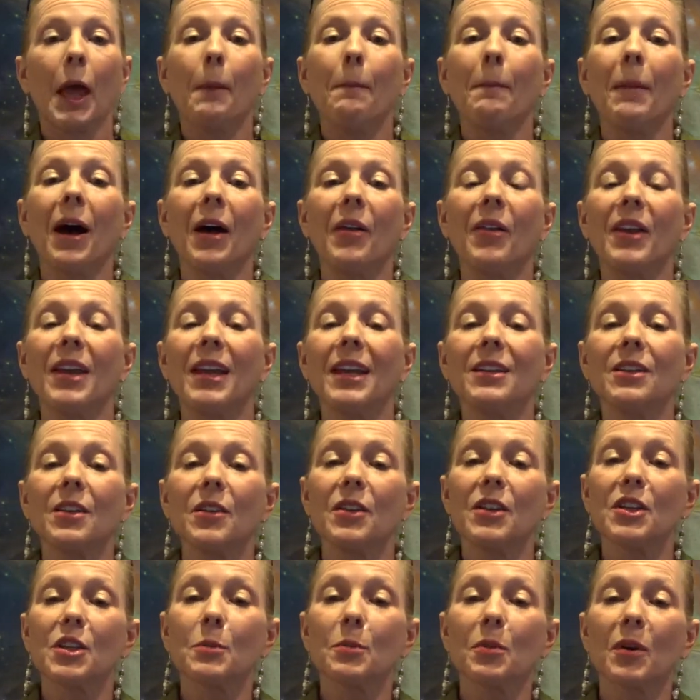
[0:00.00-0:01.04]
By the end of
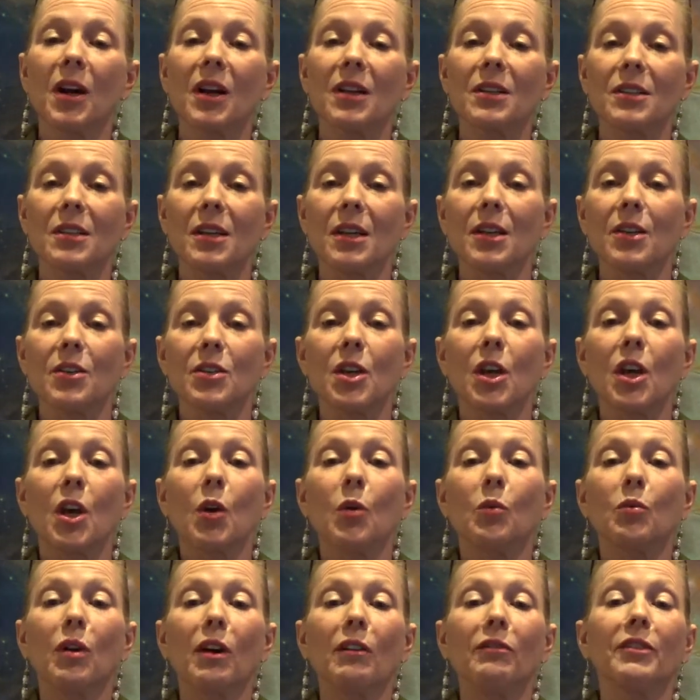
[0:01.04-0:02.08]
this process,
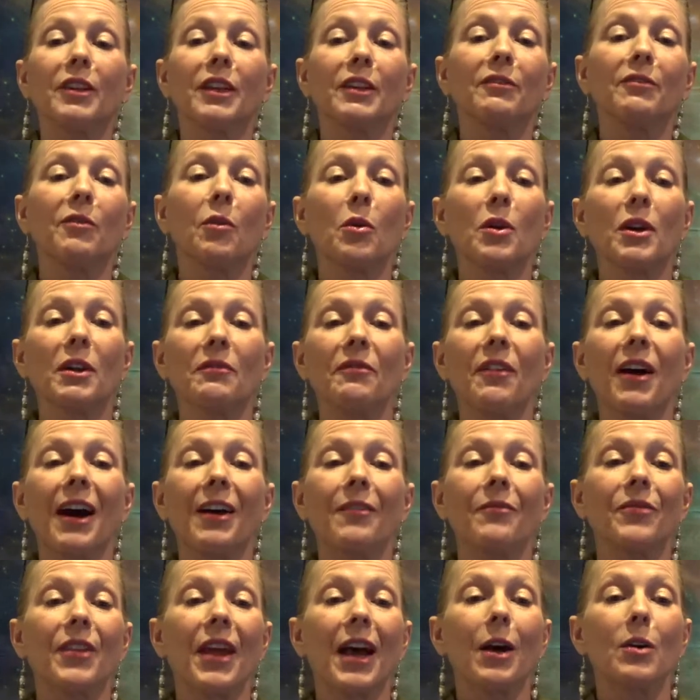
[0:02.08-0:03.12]
roughly
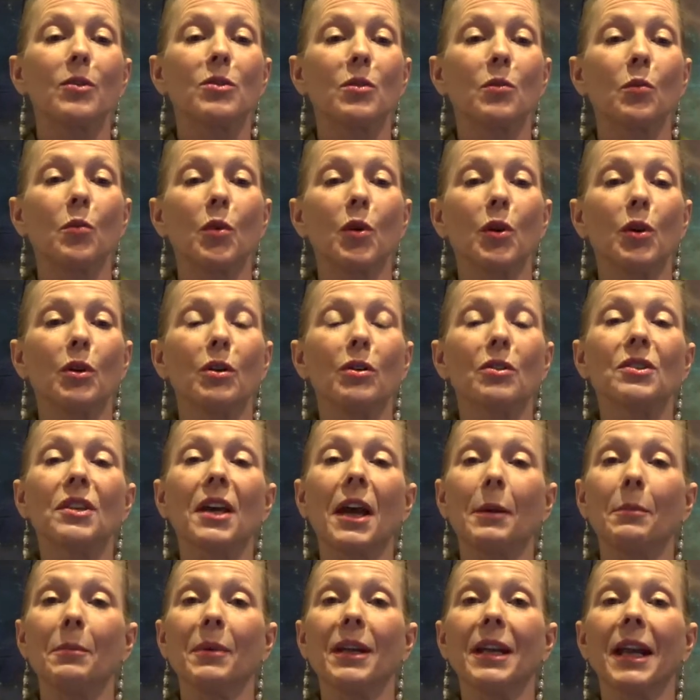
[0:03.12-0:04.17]
45,000 words
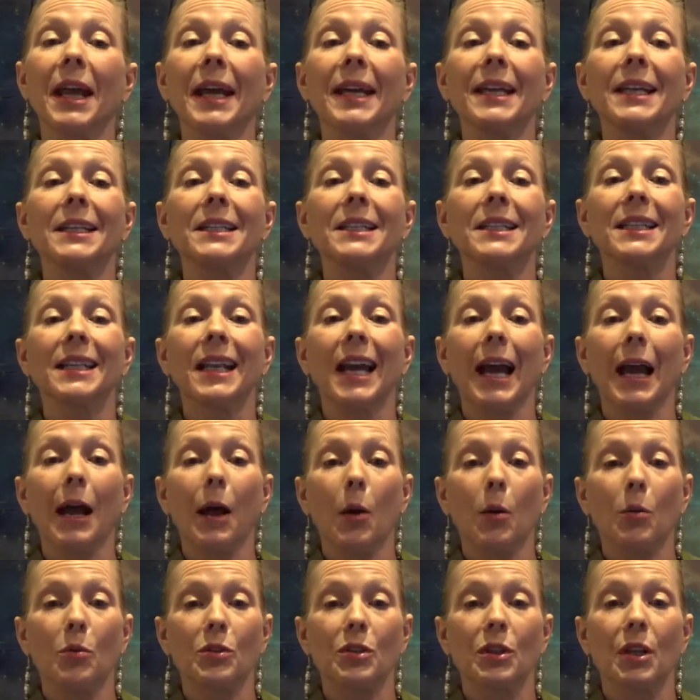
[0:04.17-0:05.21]
had been edited
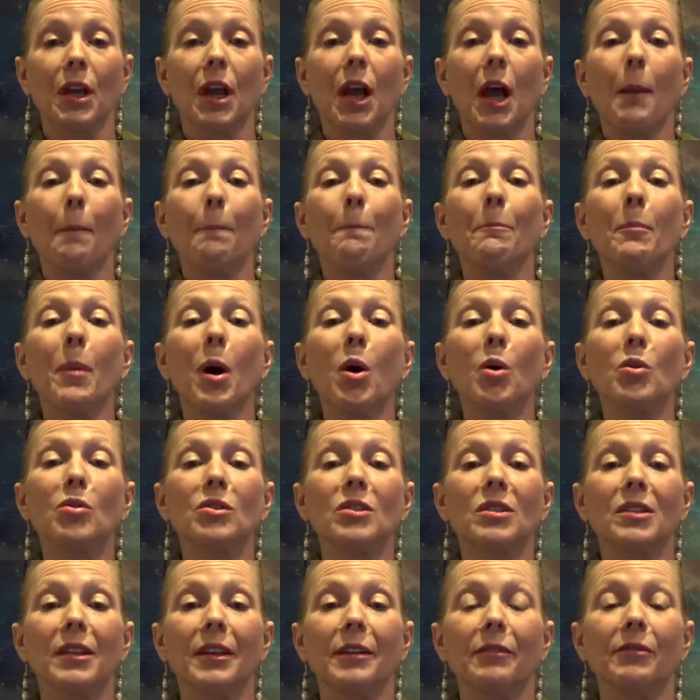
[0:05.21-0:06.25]
out,
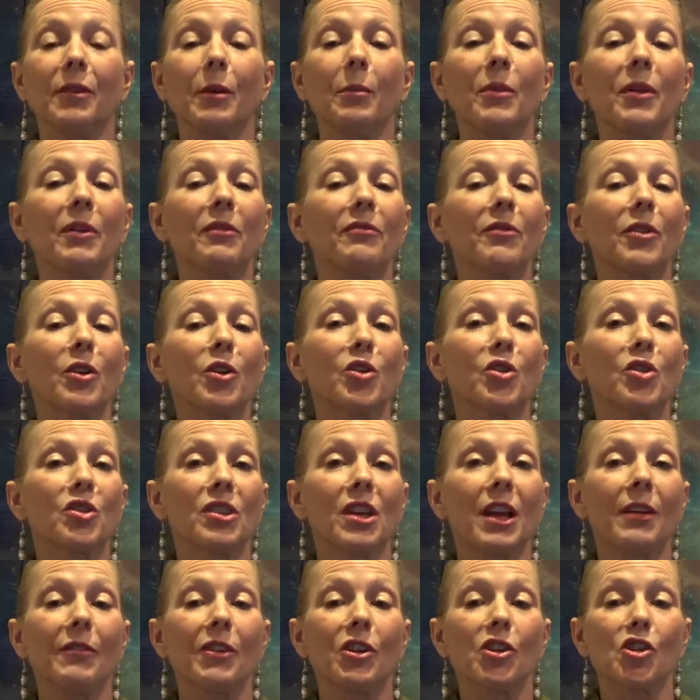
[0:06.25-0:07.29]
mostly from the first
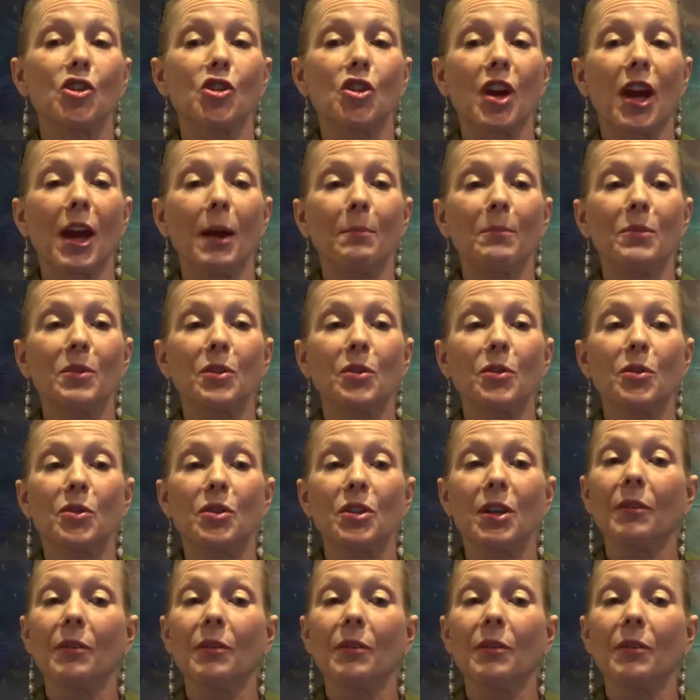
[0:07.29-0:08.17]
7 chapters